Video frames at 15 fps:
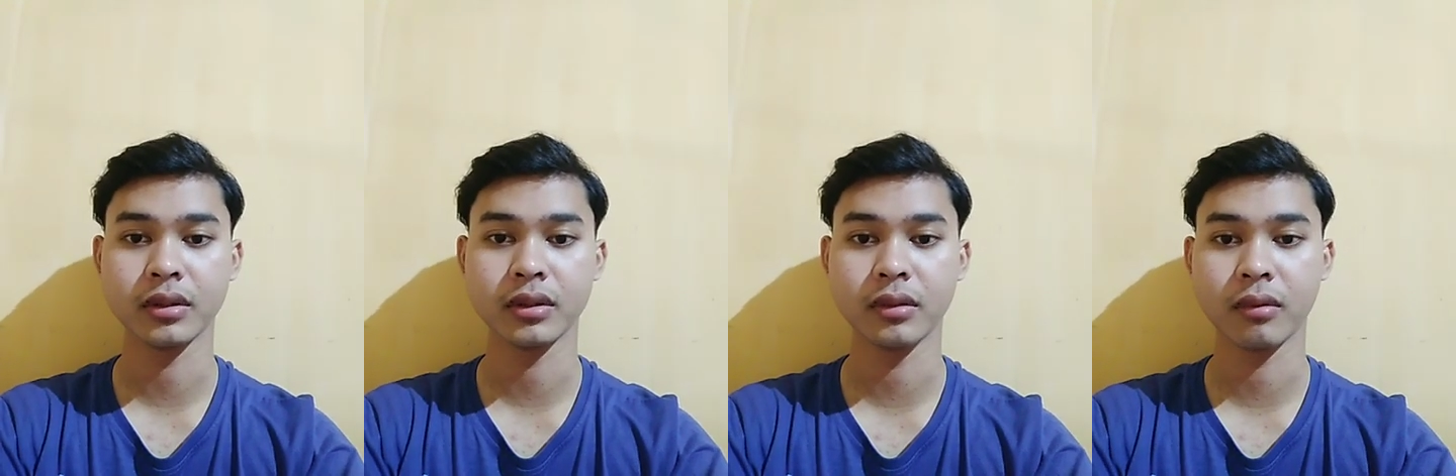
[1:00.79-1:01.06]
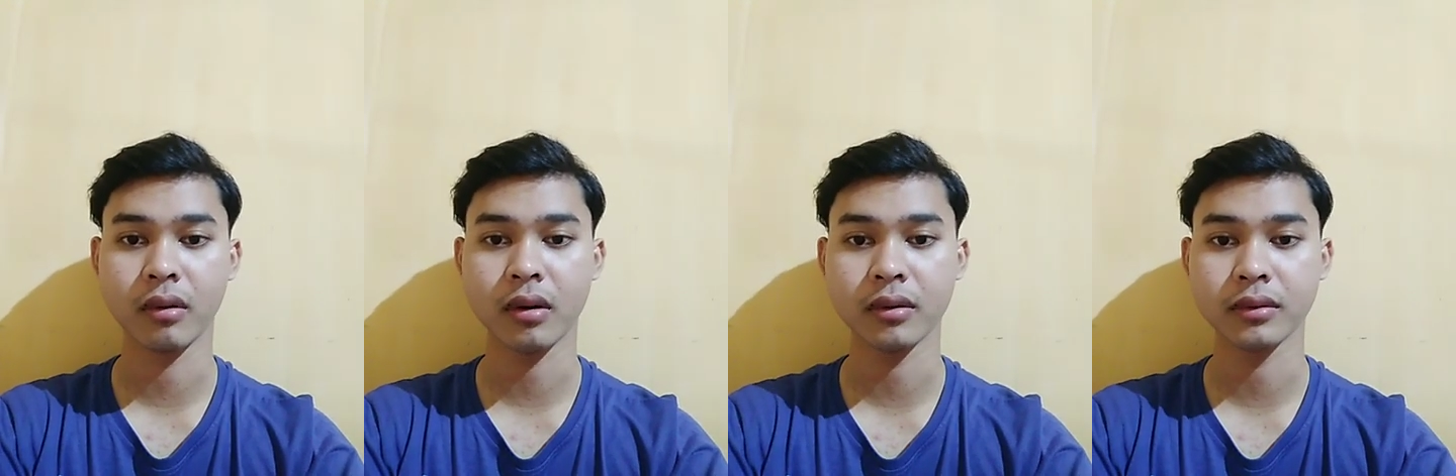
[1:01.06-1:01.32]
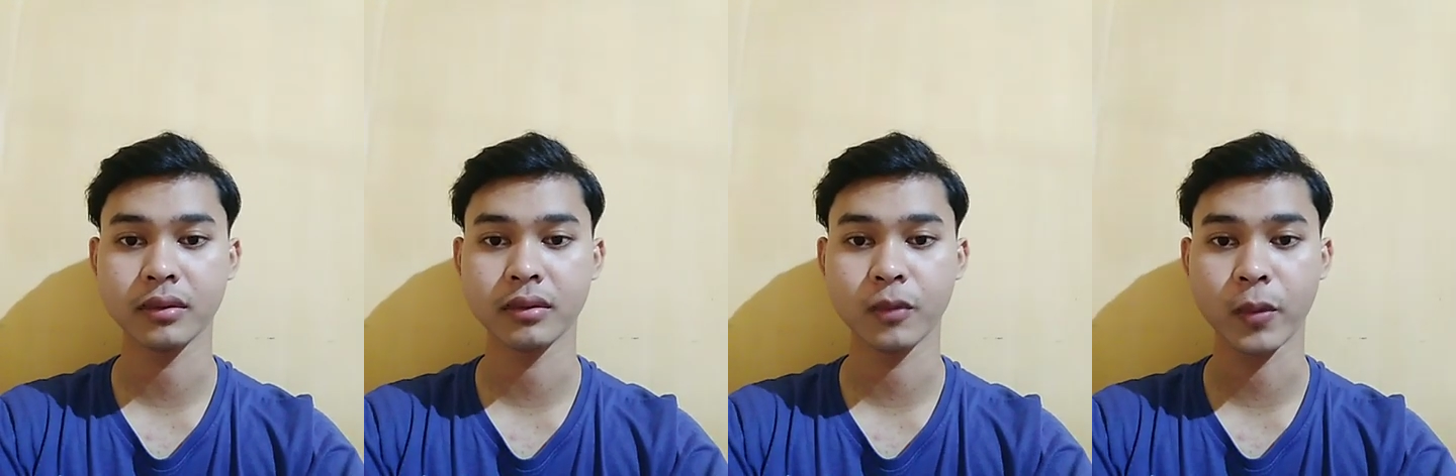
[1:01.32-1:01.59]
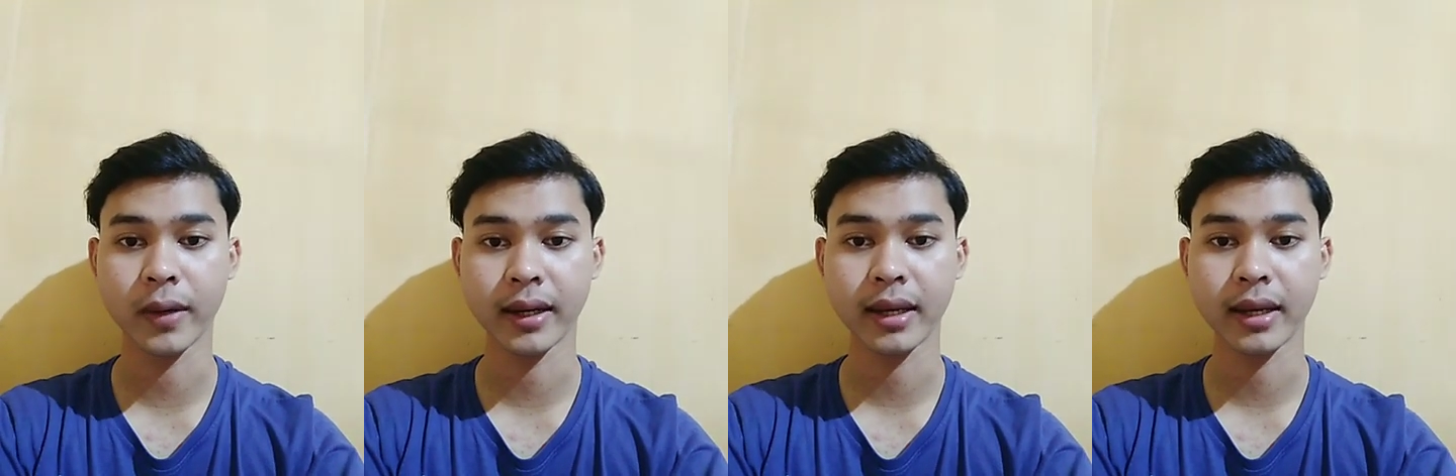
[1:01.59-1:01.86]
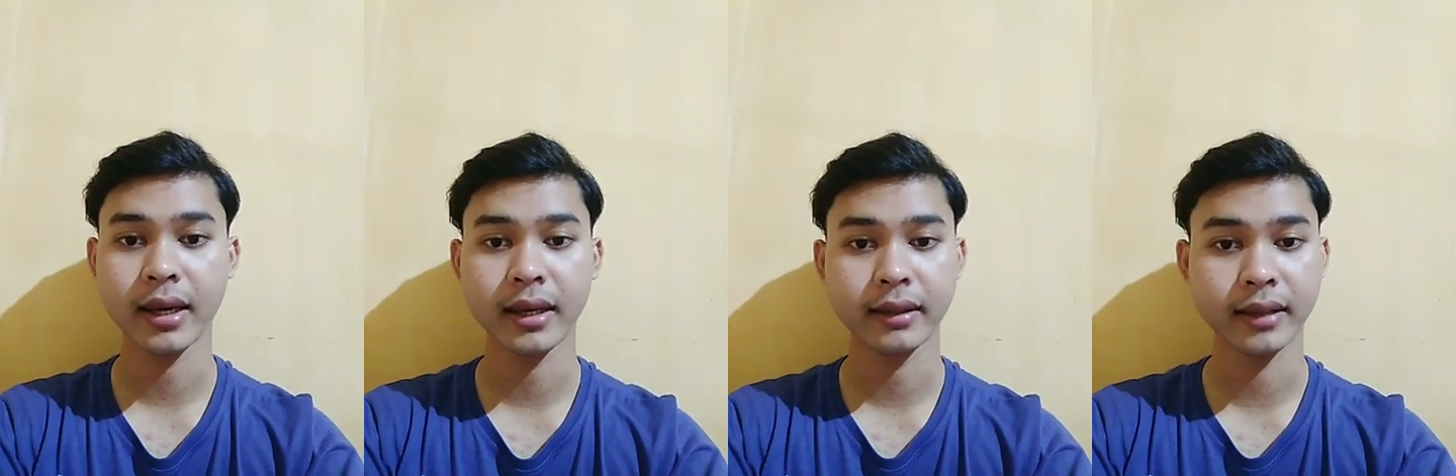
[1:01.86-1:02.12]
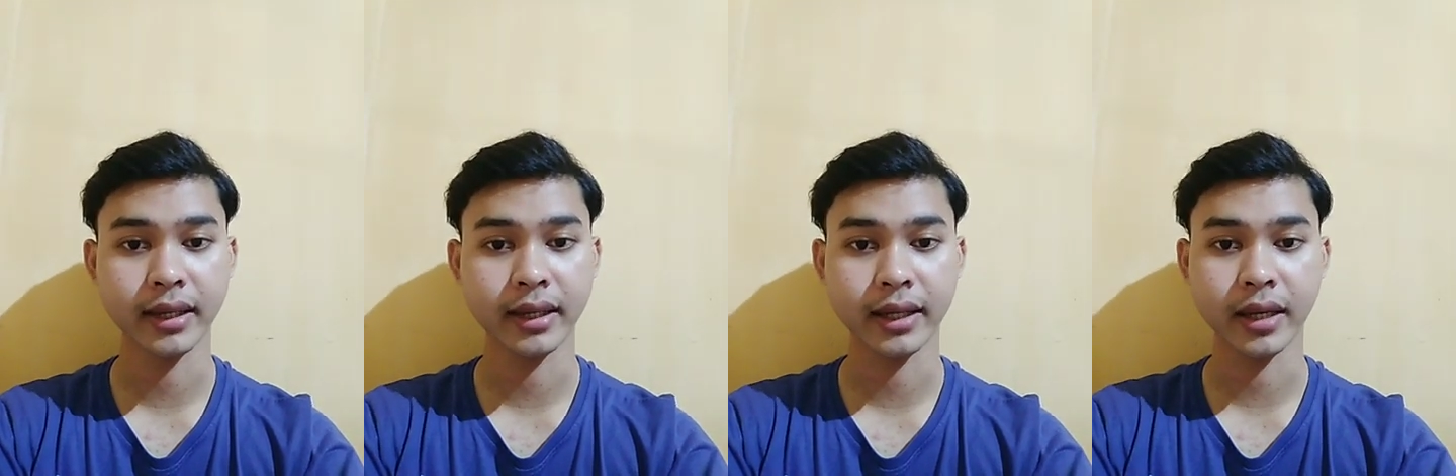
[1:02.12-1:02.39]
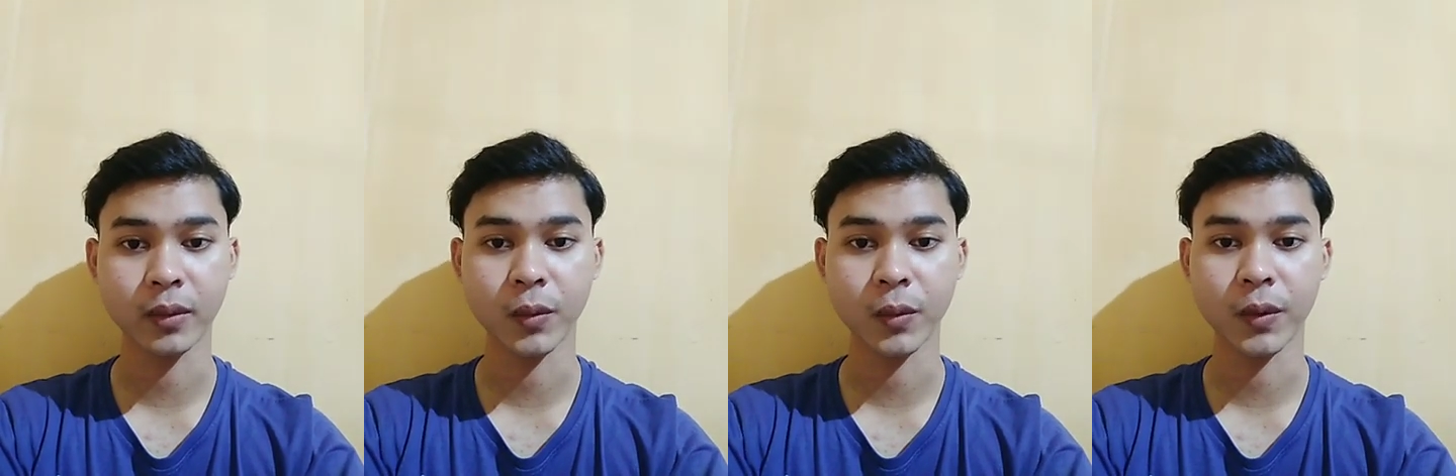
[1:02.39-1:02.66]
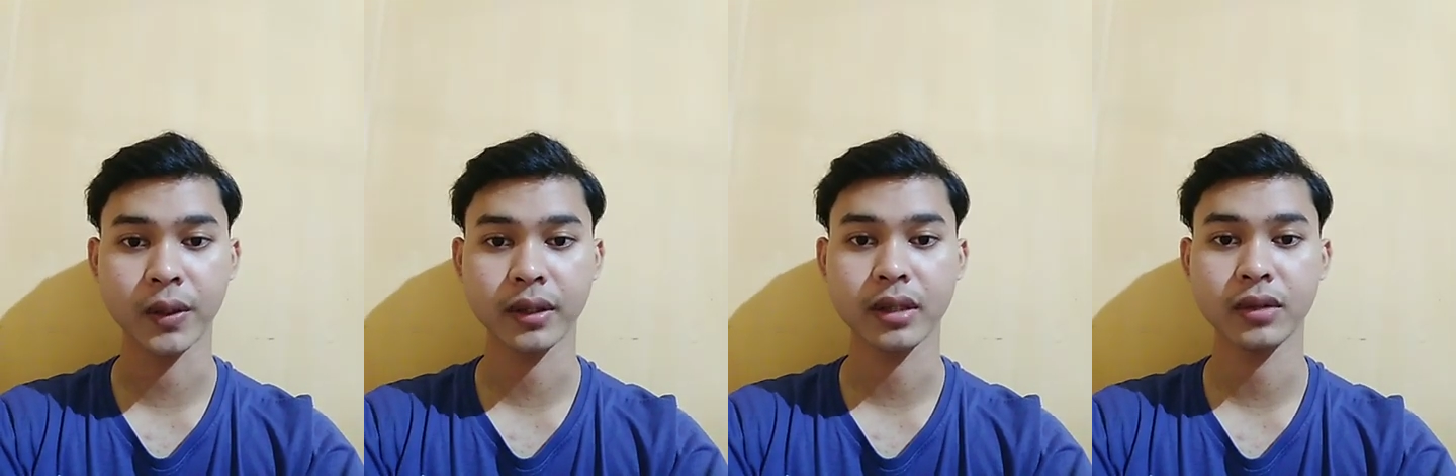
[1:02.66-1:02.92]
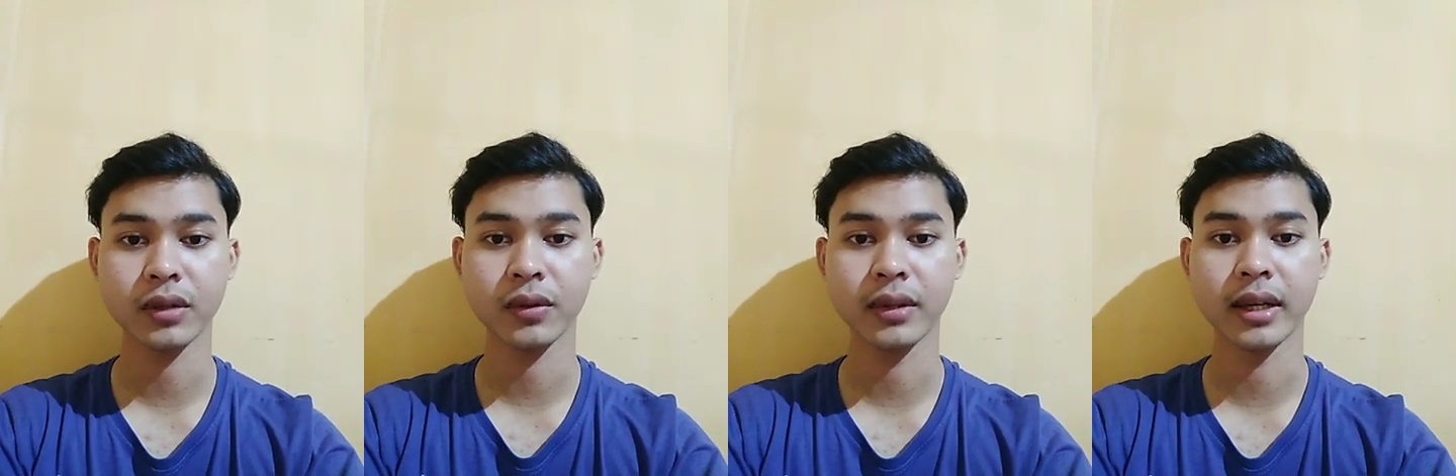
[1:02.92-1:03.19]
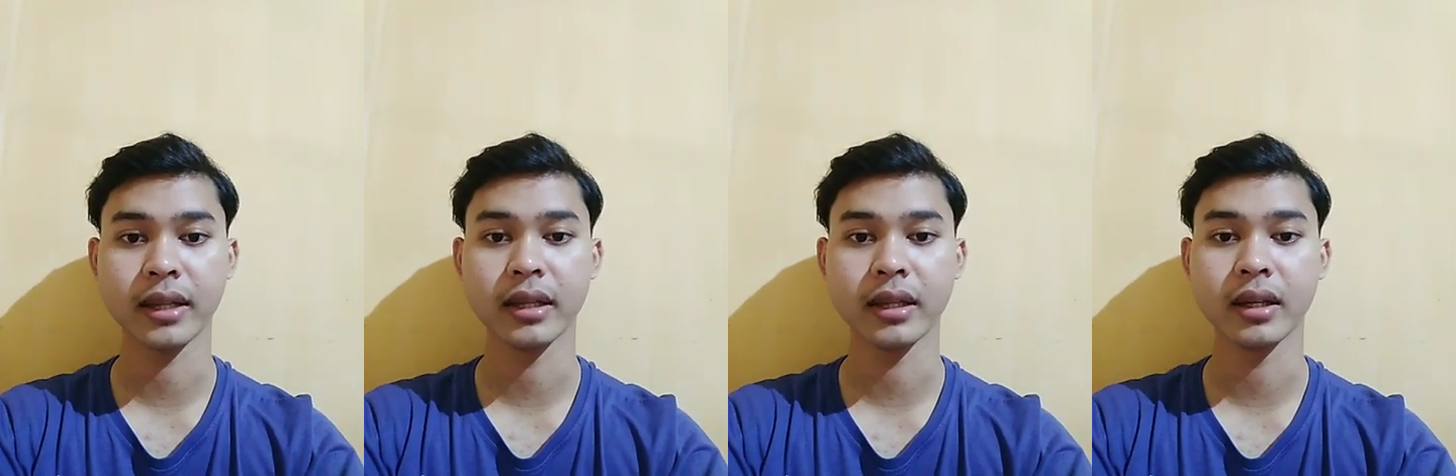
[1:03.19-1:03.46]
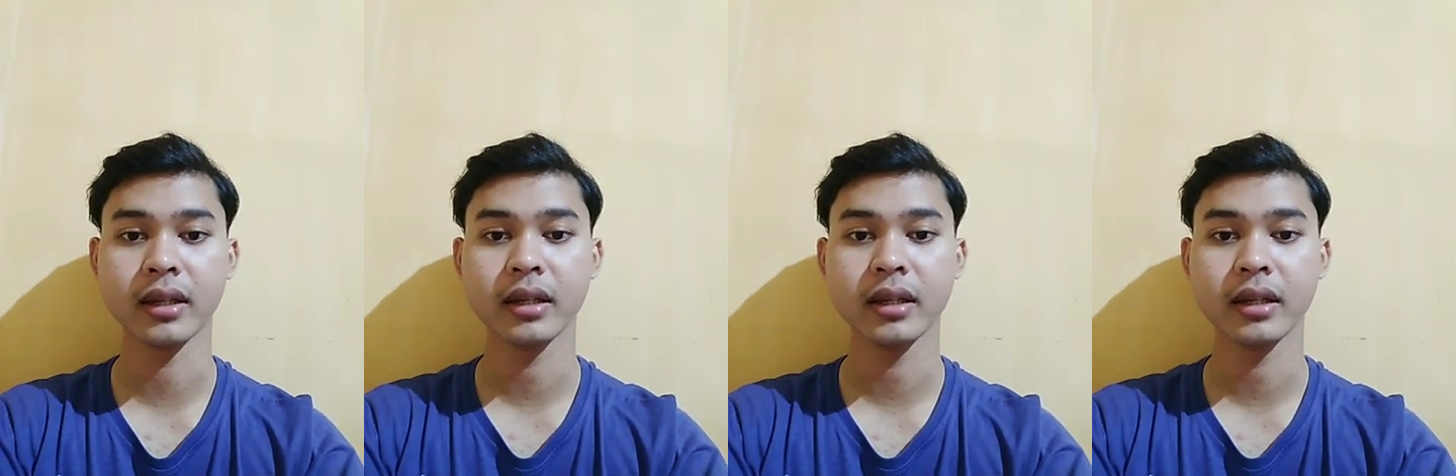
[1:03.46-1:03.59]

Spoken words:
ground where they can work together